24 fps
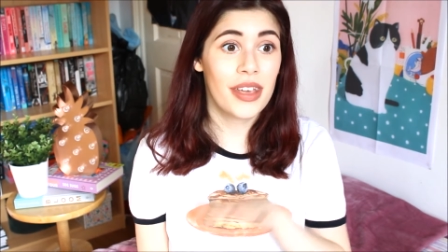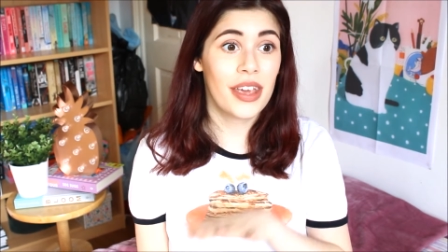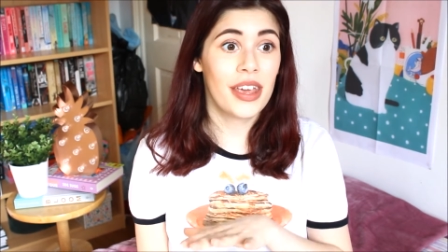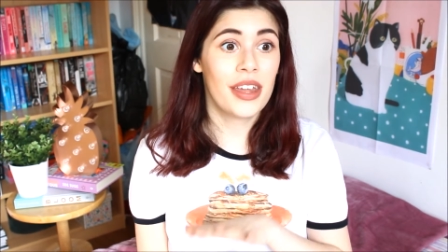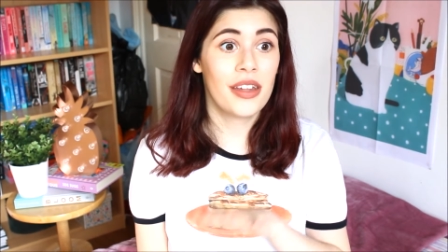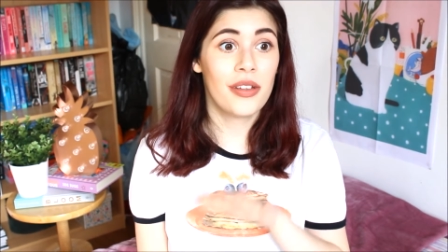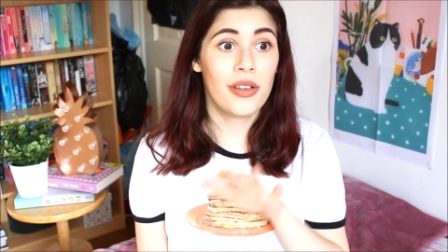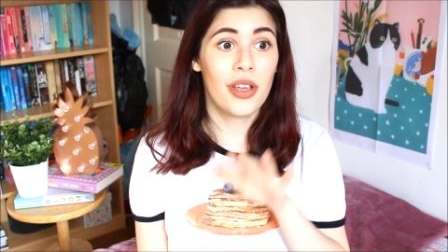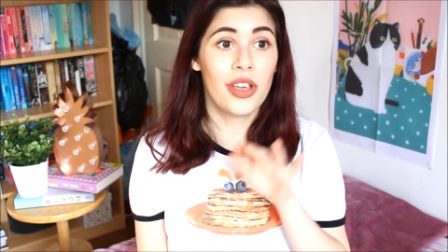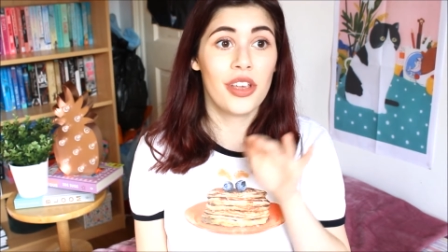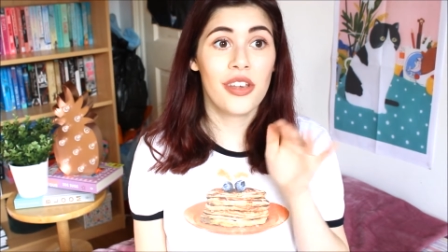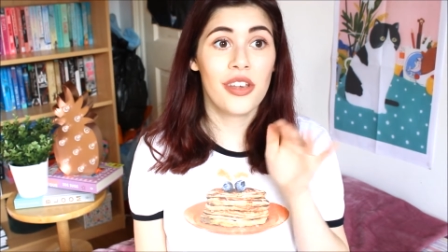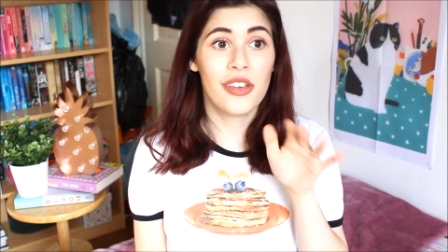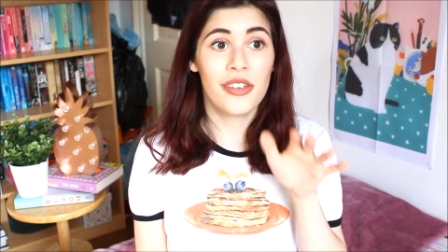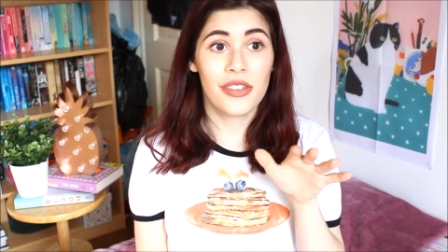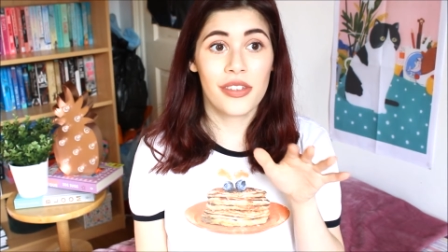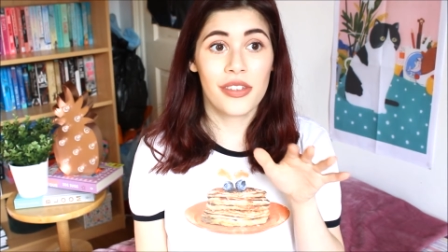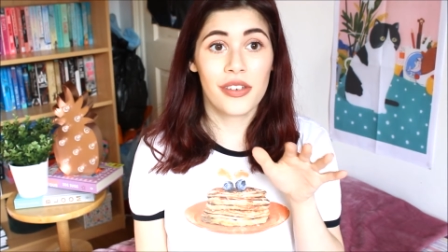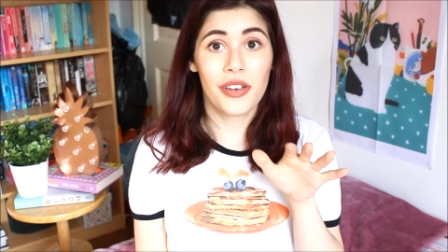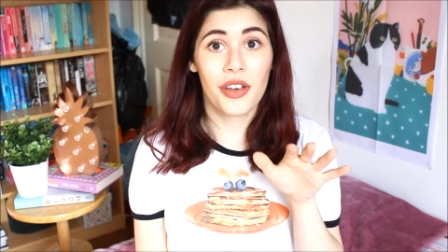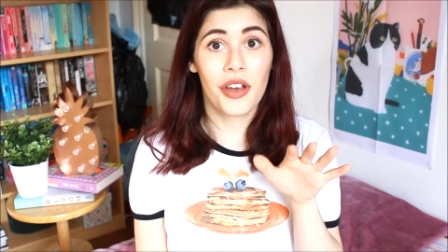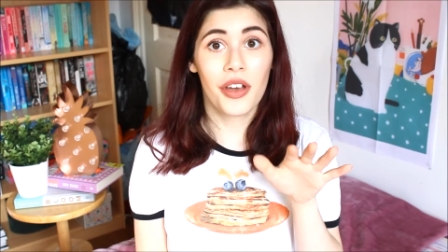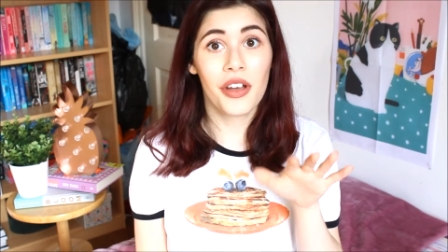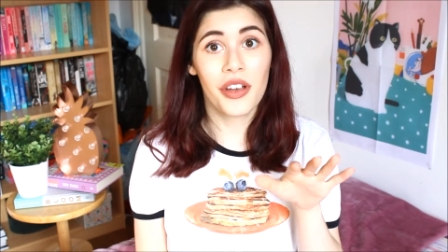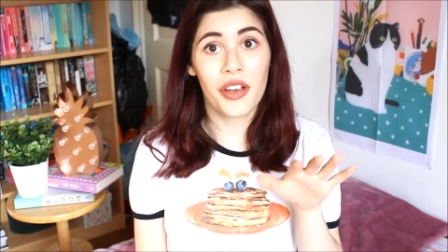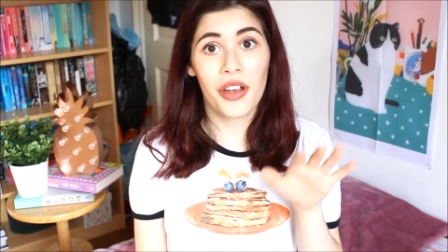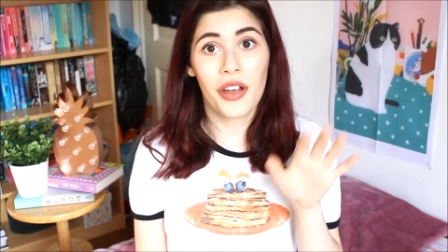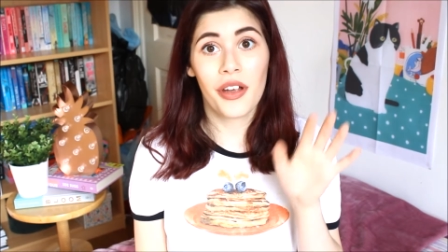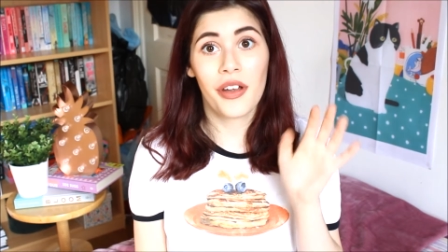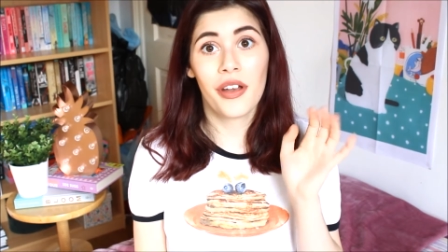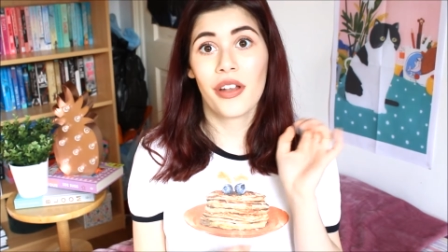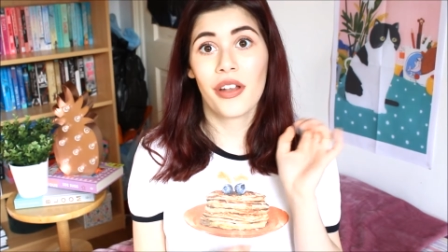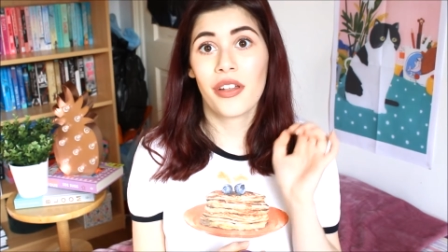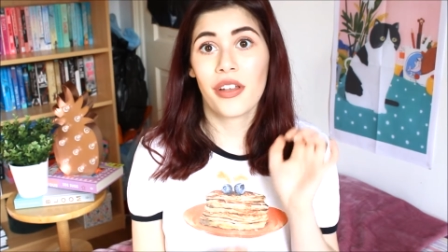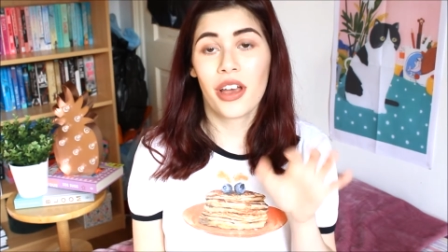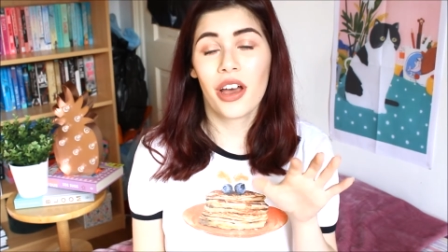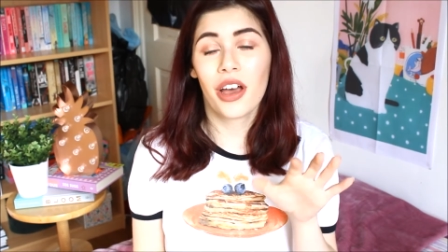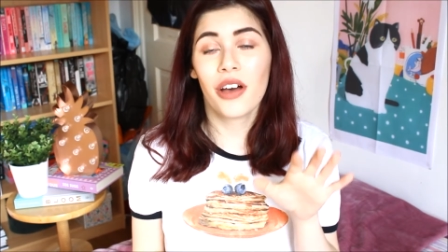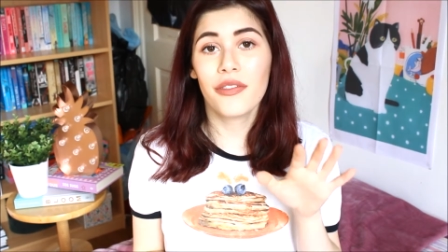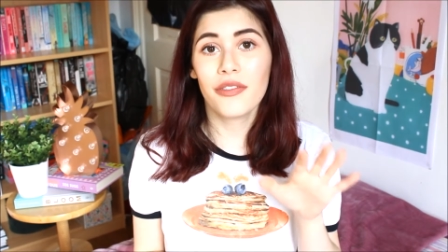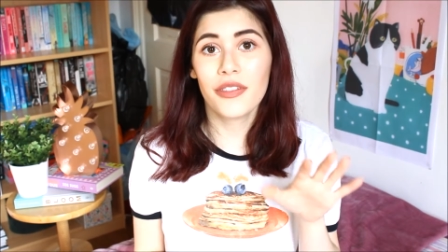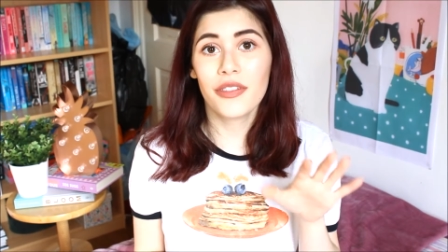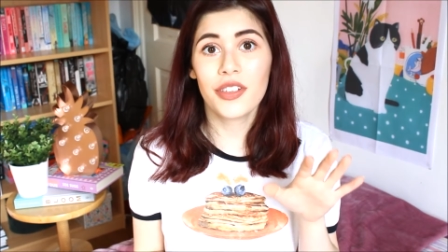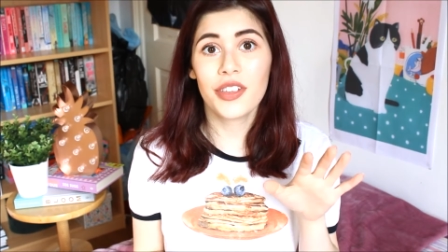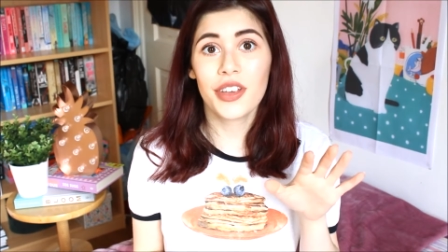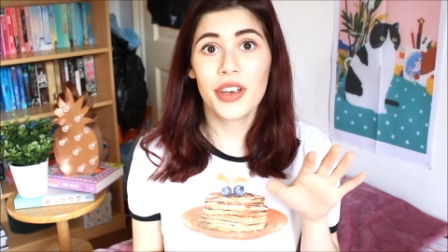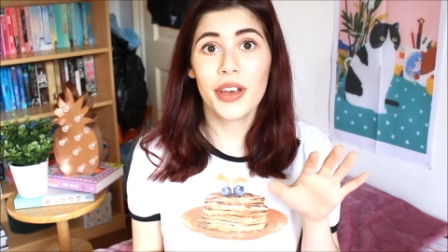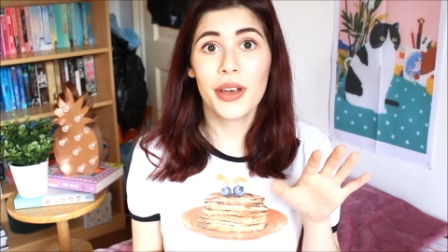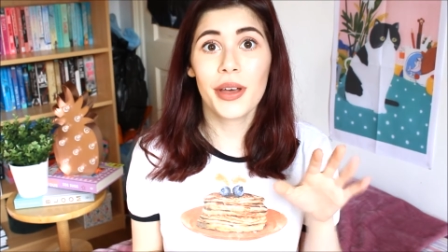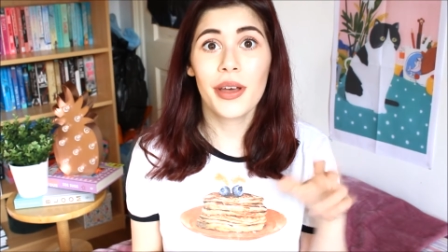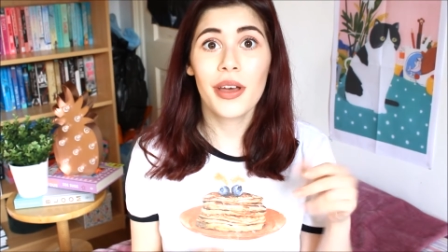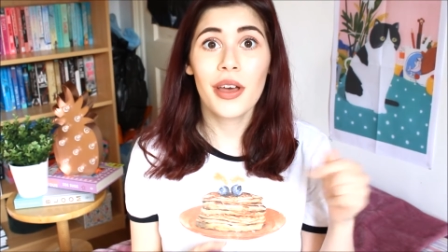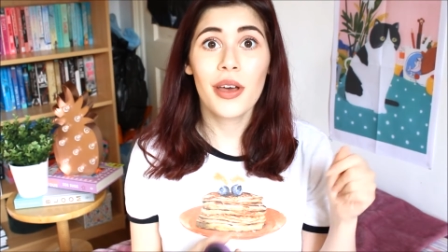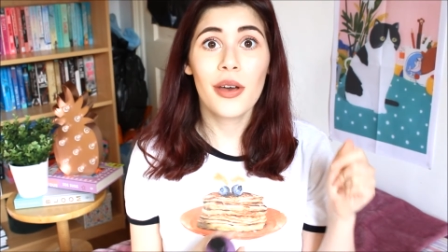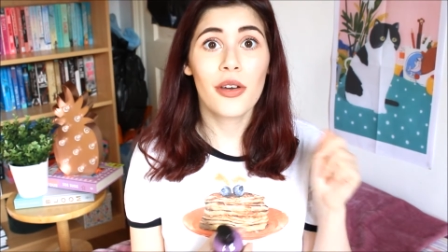in using Cocoa and the Comforter,